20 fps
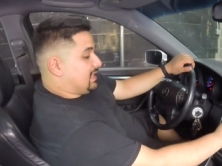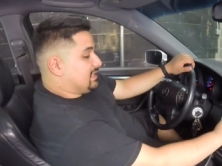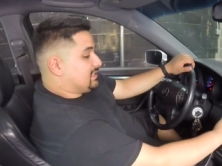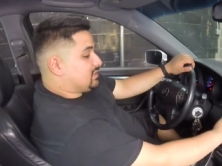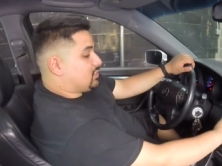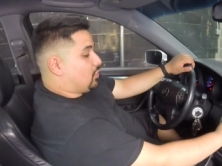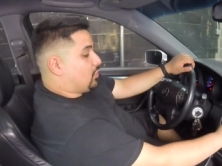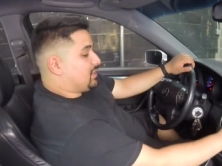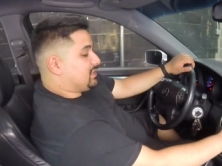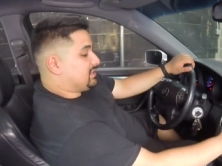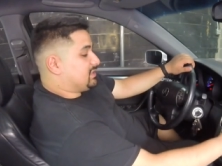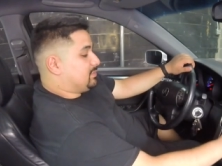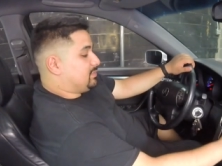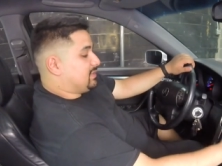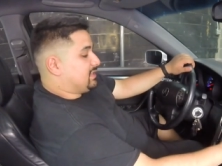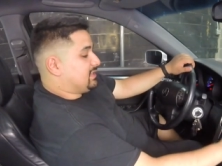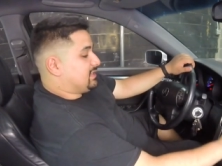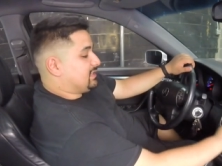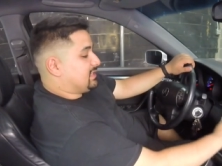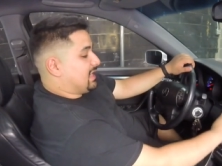is going to
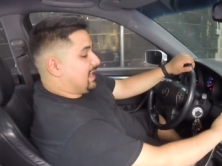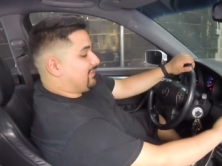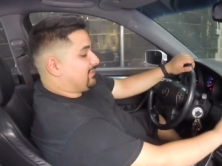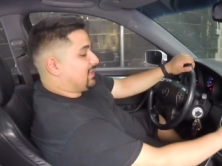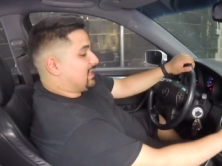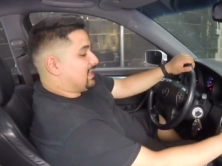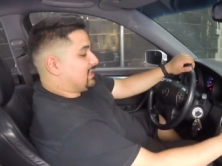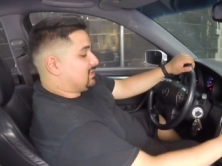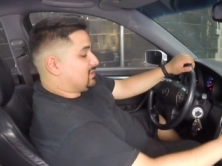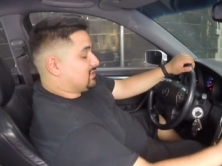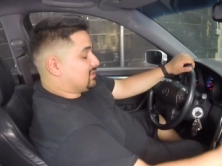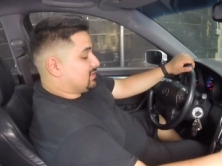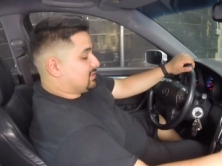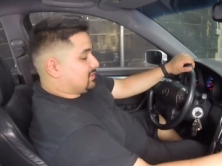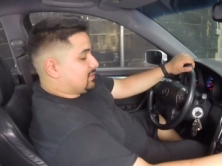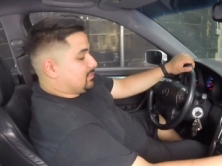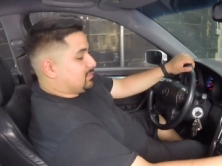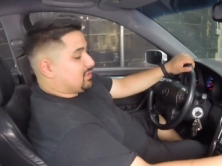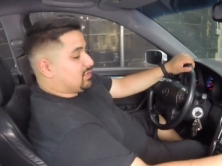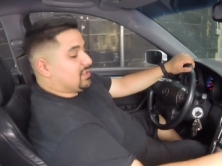be the navigation
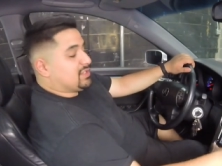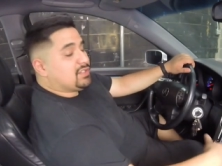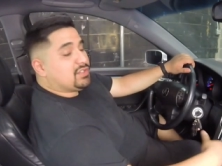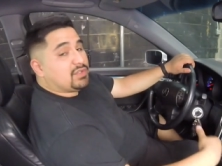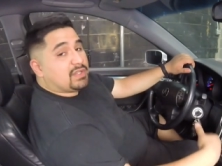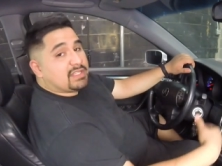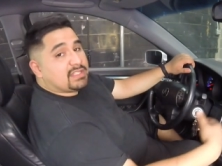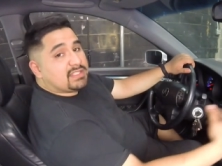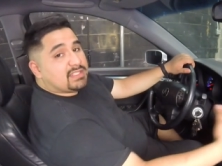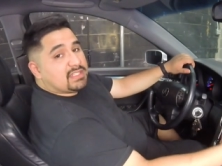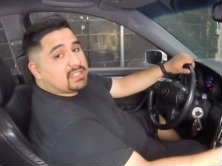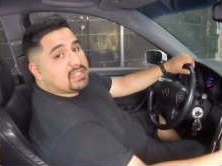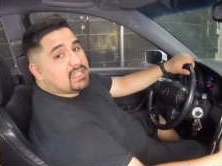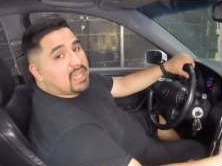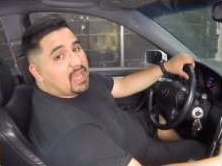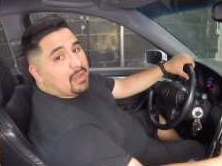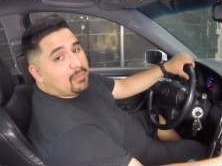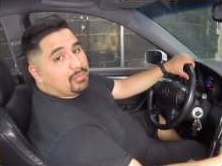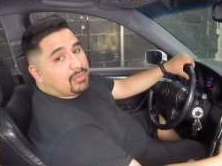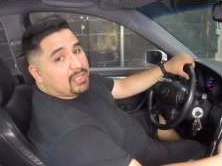system. So as you can
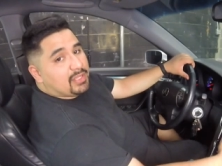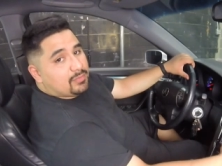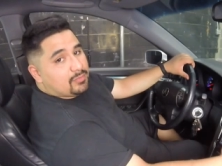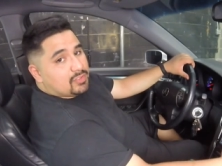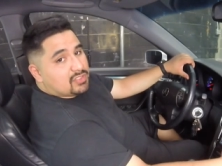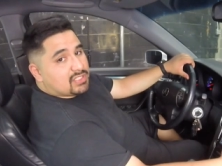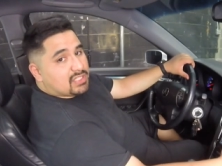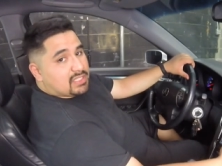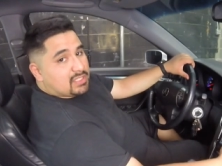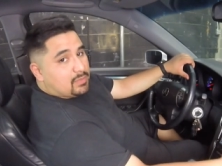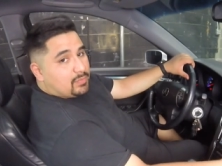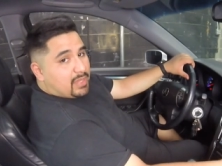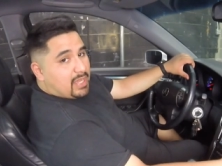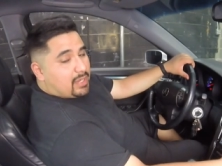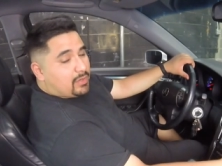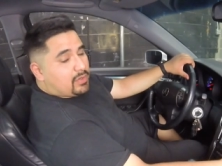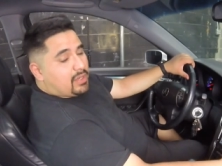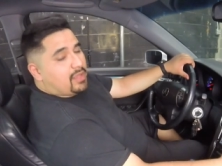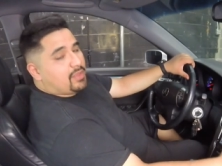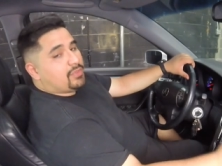see, I'm playing music in the
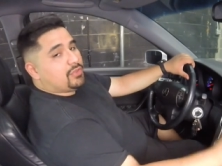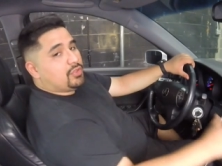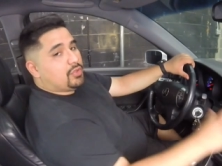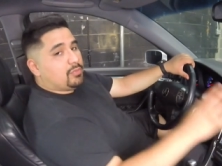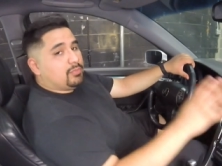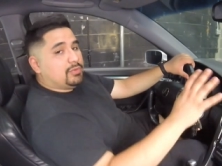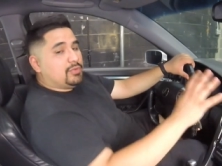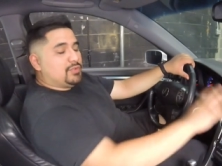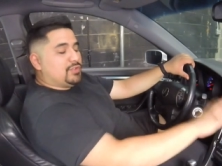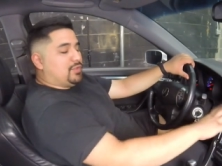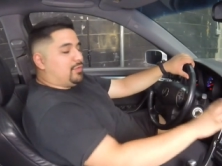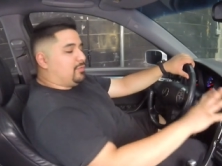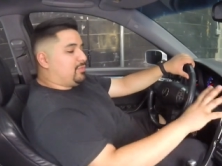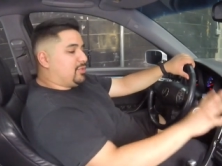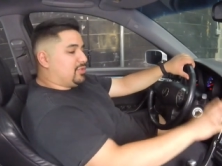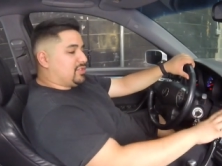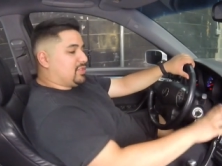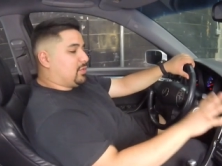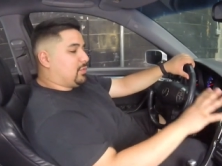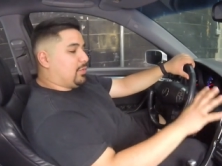background. Your Bluetooth
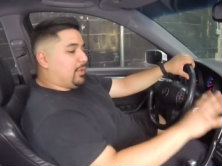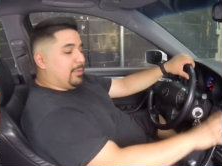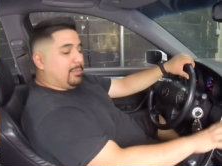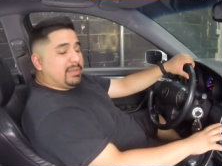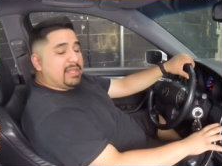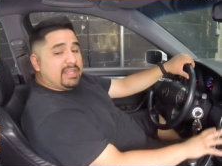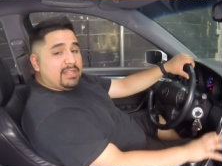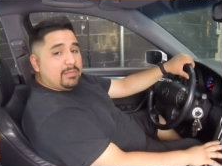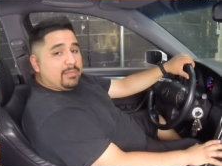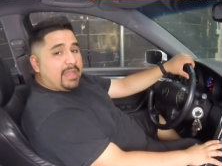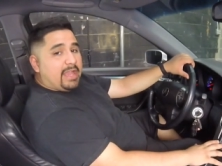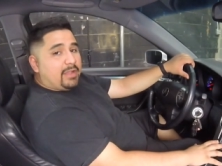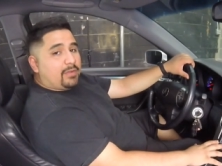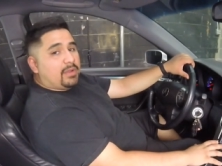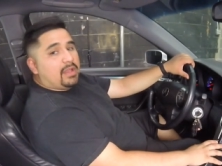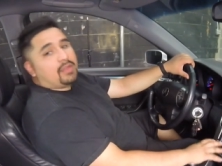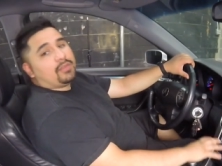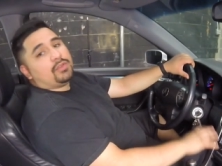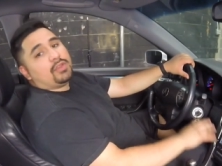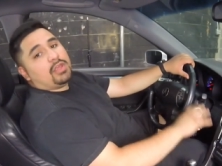music will play in the
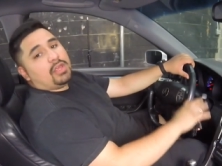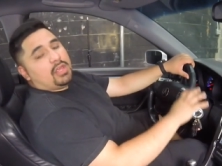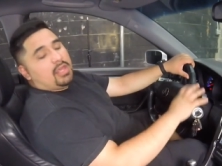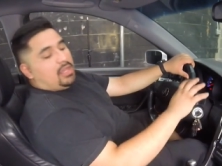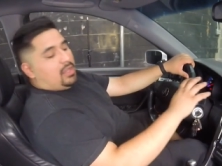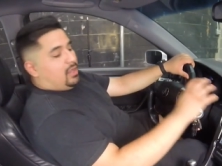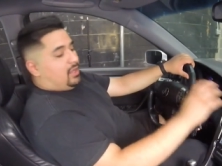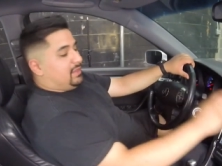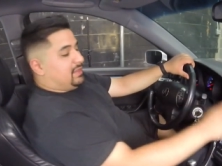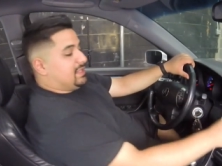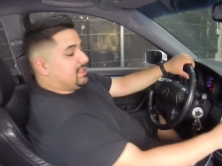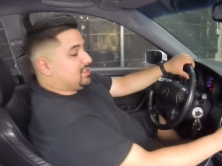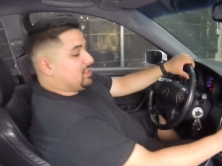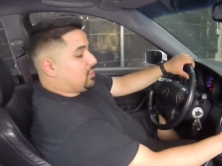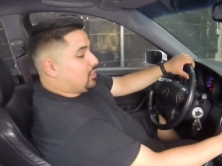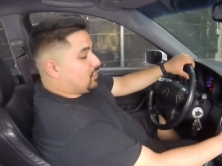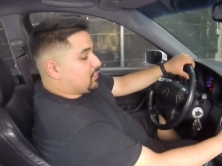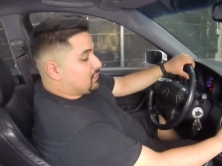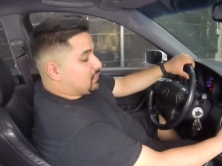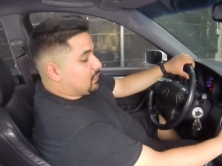background unless
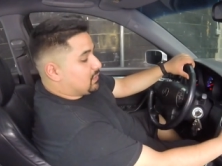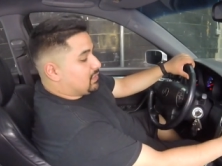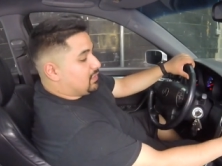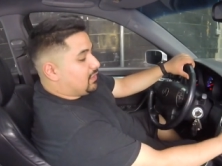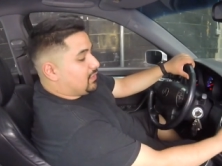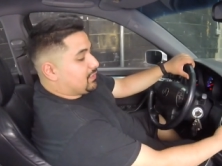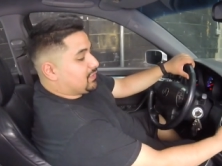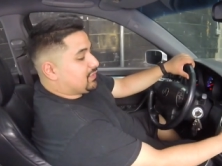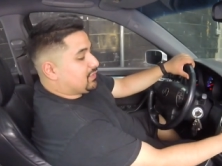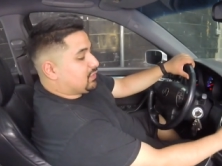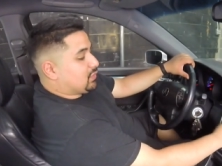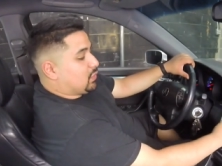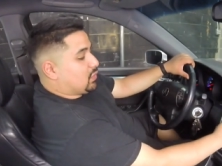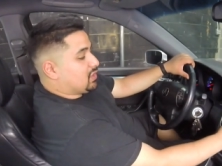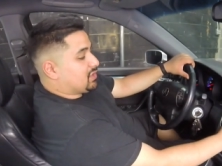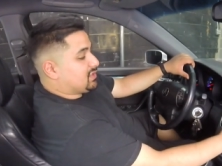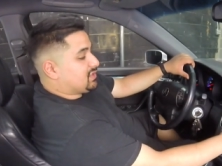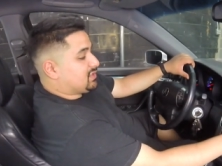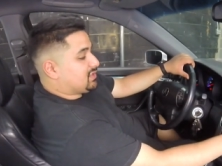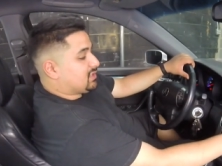you go to another
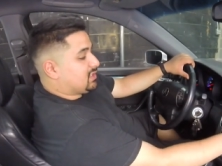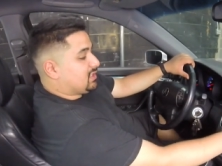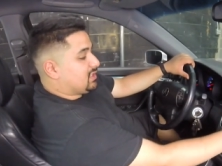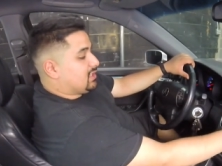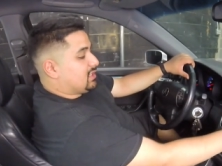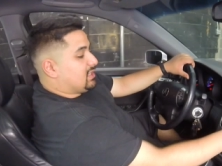source